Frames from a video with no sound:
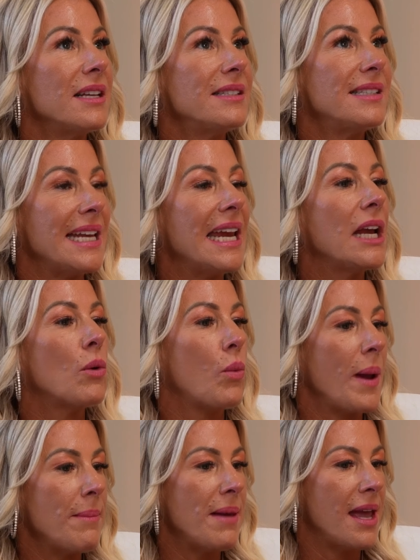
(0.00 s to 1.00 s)

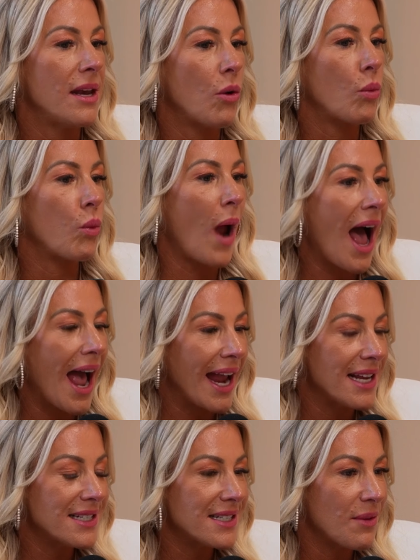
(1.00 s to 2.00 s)
seeing women
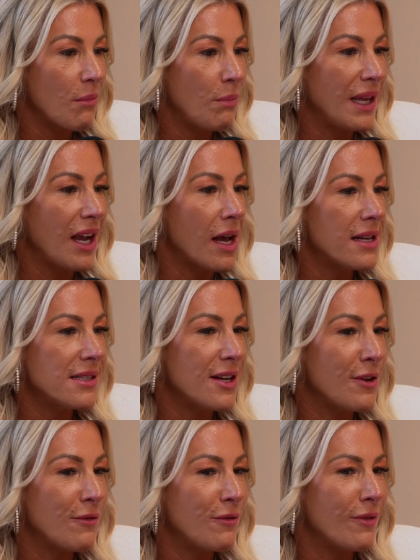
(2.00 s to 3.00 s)
rise because
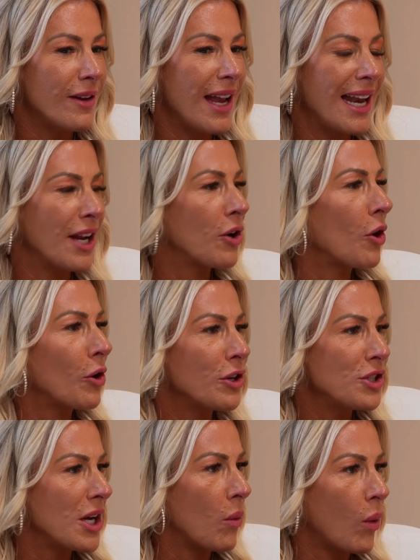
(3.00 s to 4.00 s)
of an
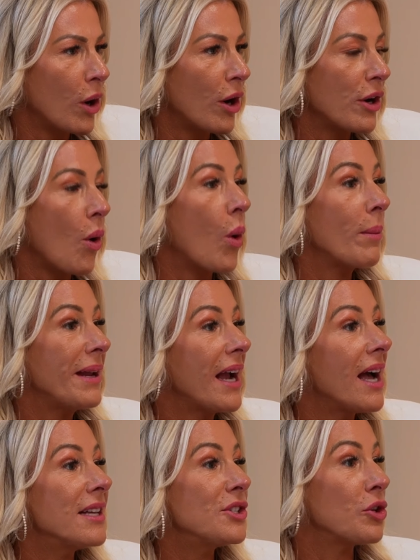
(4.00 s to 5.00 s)
encouraging word, or
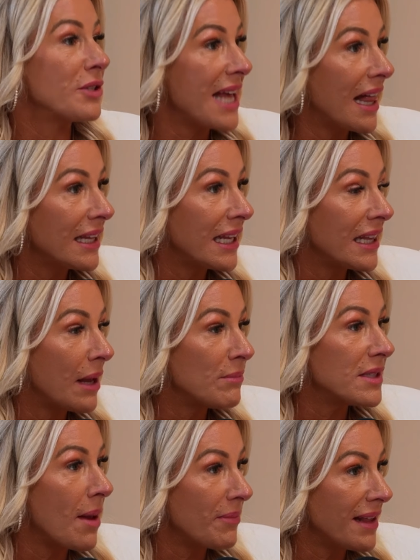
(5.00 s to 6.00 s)
because you're telling
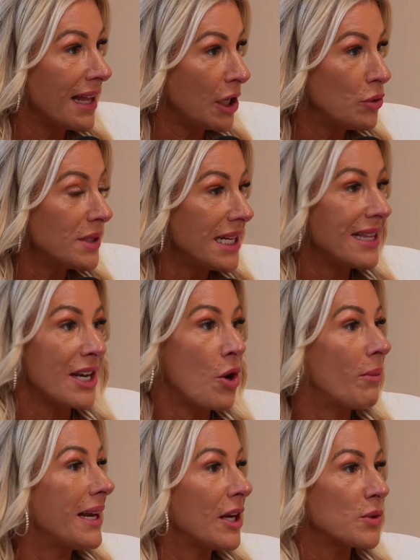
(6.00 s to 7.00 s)
them something that you see that
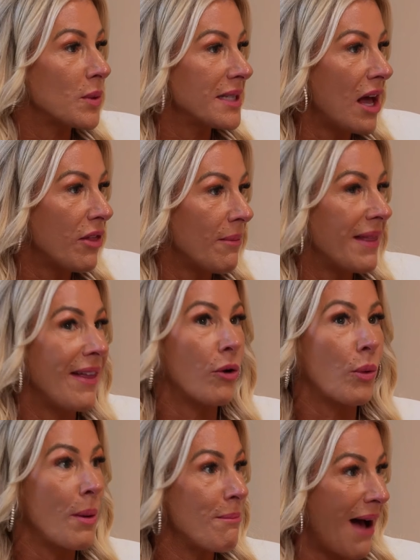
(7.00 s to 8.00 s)
nobody else will tell them, and
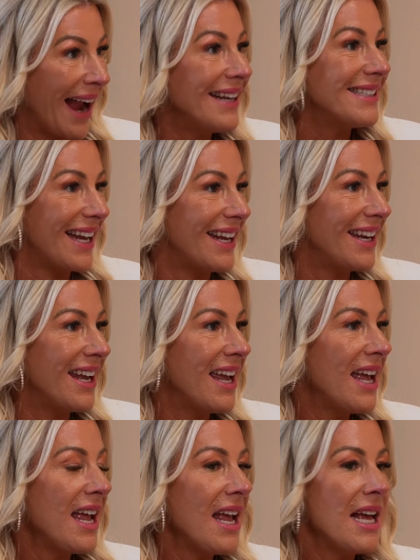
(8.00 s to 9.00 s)
they're reminded.
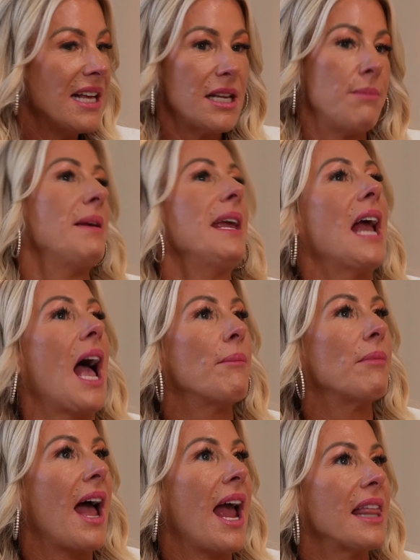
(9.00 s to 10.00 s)
So to me,
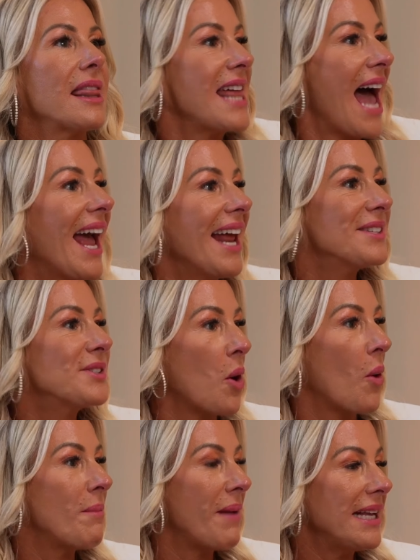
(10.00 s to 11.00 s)
I'm like, that is
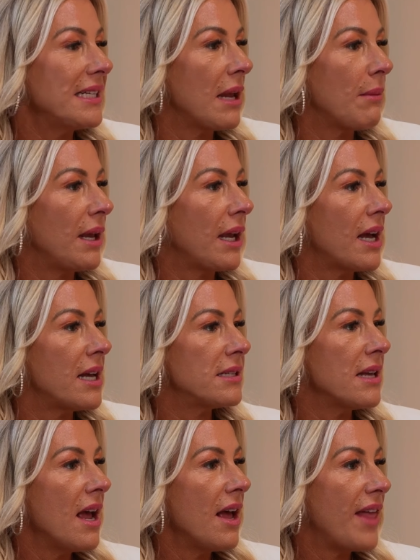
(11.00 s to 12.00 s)
so amazing,
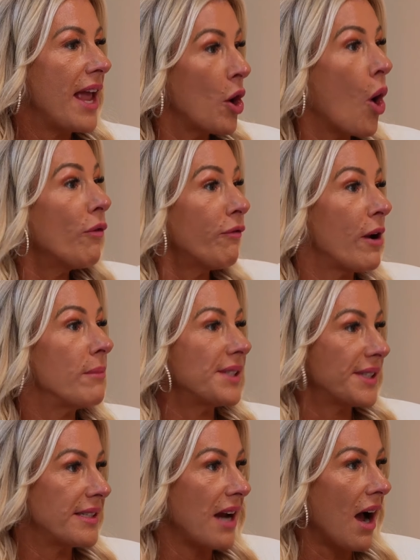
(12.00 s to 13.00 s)
because they go from
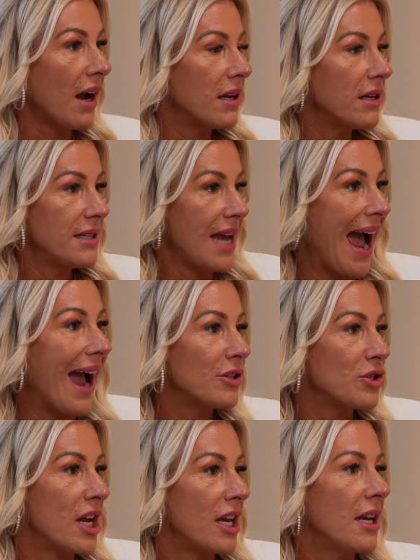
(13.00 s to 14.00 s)
stuck to
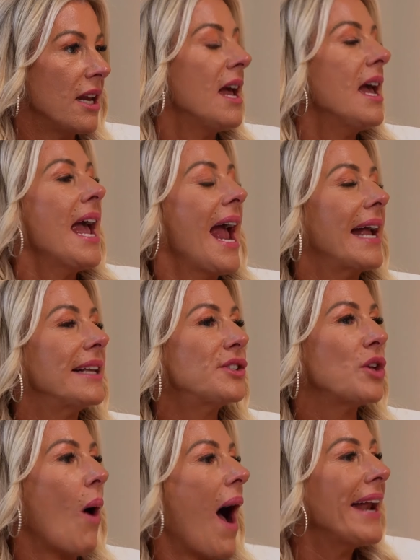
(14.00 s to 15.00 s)
action. And
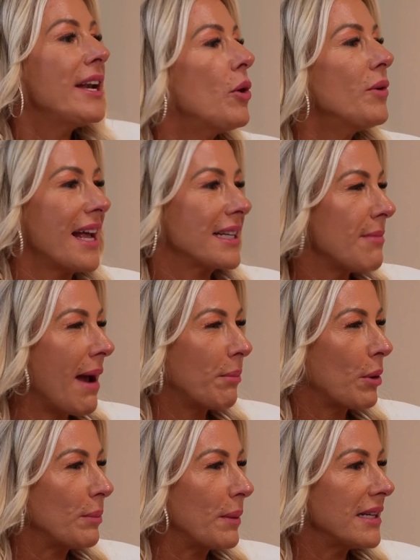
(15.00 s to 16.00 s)
so I know that's my
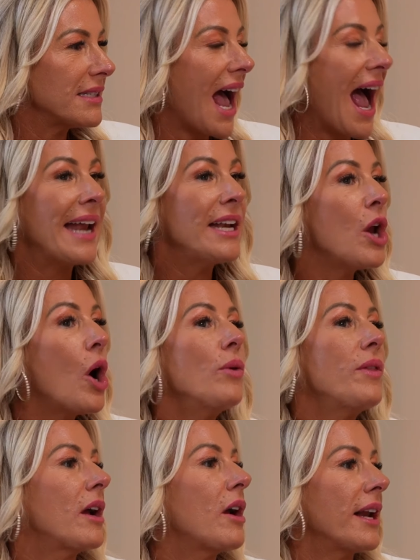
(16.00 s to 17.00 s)
purpose. I
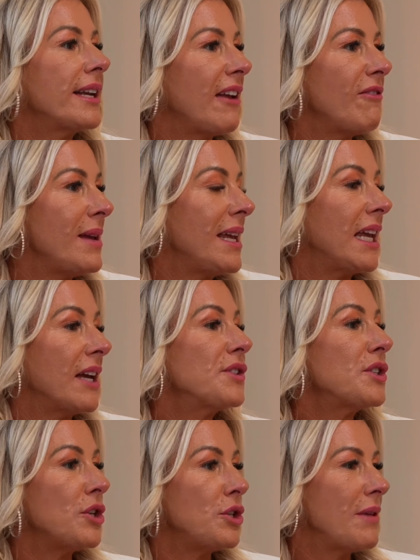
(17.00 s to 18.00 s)
know that God gave me
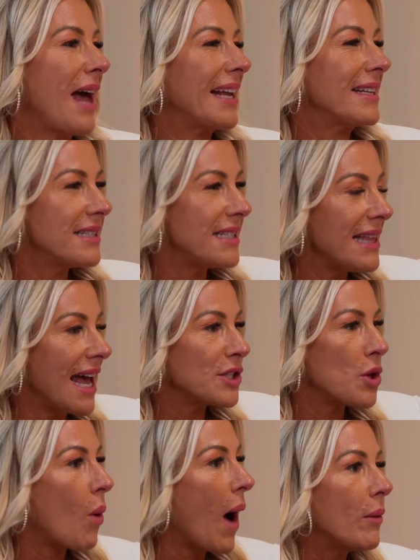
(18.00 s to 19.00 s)
gifts to do that and see
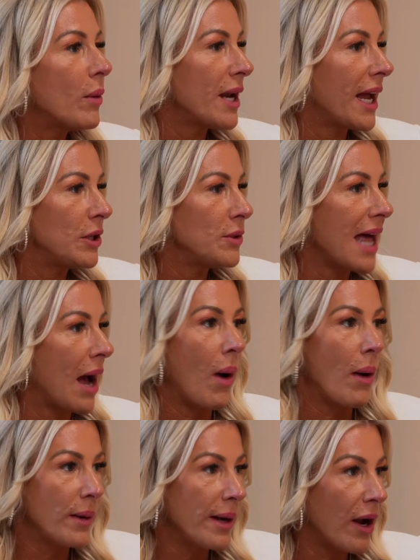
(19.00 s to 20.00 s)
that. So why wouldn't I use that?
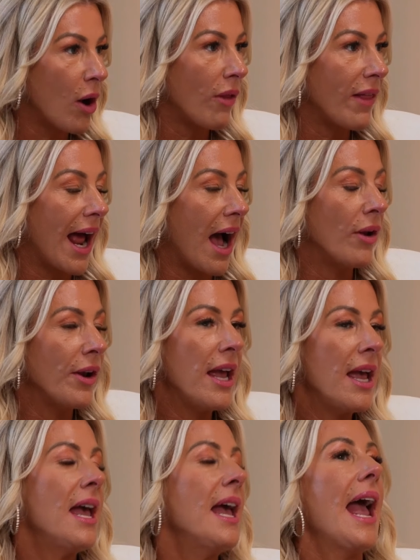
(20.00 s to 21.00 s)
Why wouldn't I call that out?
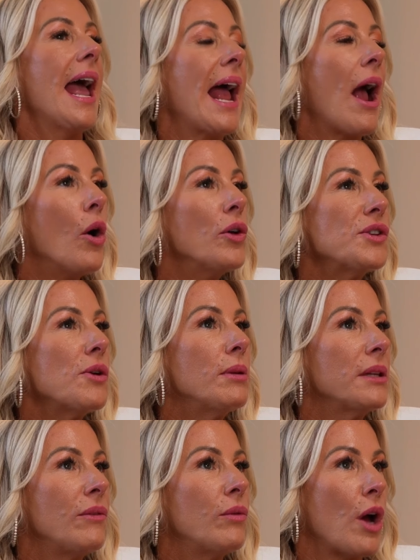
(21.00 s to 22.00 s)
And I also
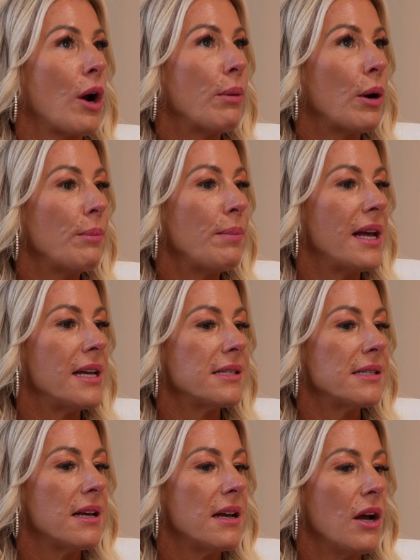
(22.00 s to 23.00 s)
believe with our
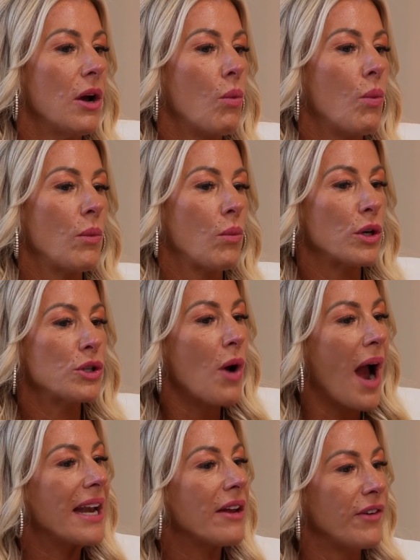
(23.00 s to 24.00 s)
purpose, when we're
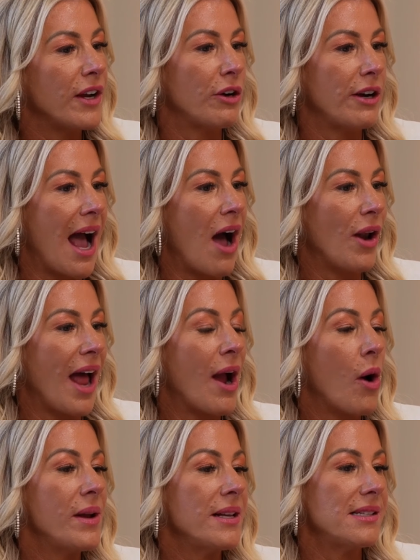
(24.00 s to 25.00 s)
trying to figure it out,
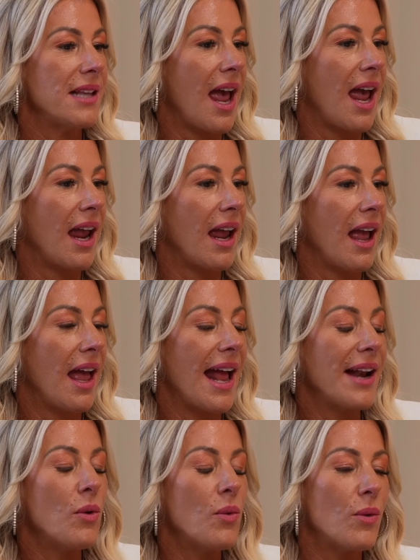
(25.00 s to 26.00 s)
I always say,
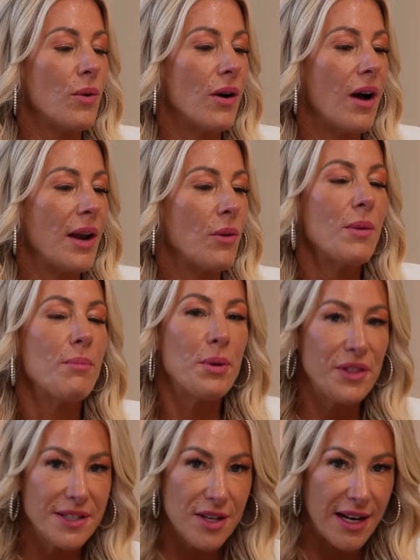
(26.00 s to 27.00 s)
and I don't want to
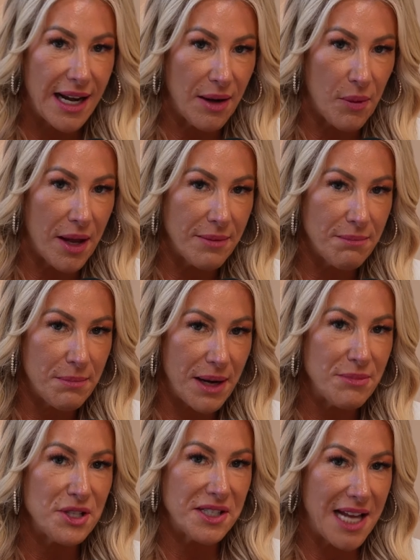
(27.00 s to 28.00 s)
put this on anyone,
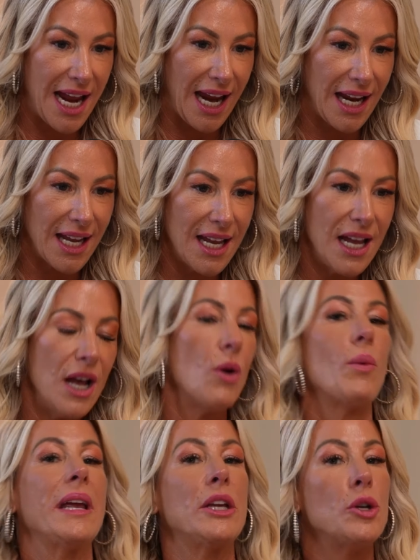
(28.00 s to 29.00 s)
but I'm just saying,
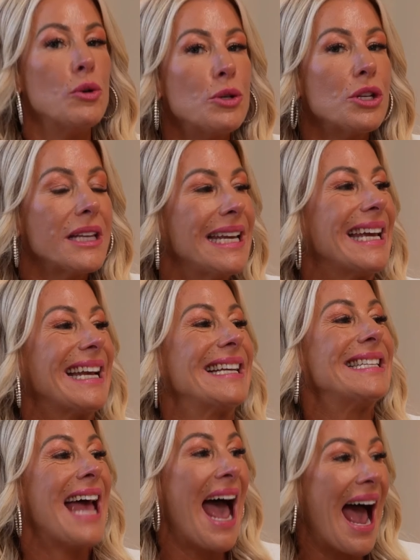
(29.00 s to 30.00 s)
we usually get
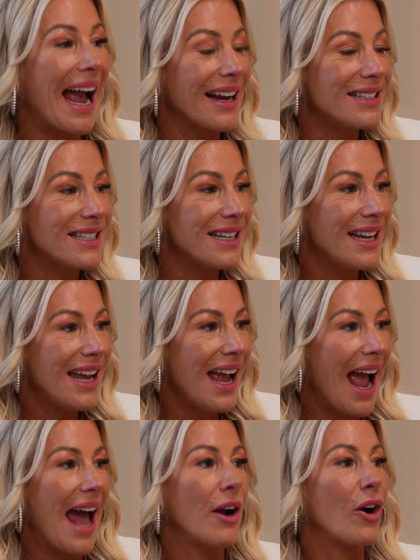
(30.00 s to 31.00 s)
attacked
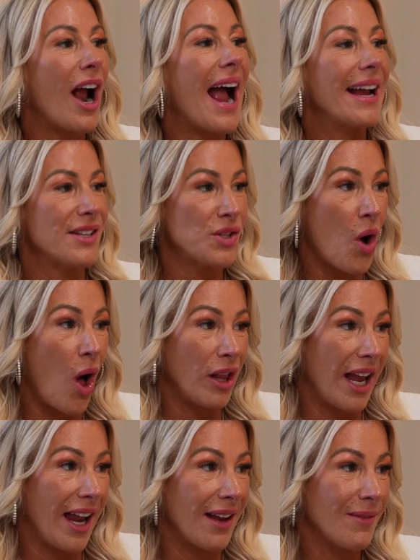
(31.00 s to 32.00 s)
at our highest
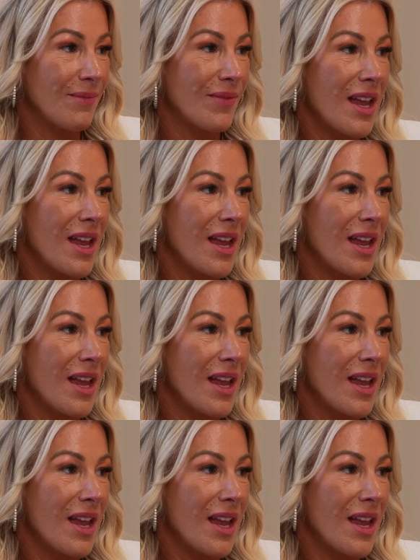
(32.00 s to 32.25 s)
calling.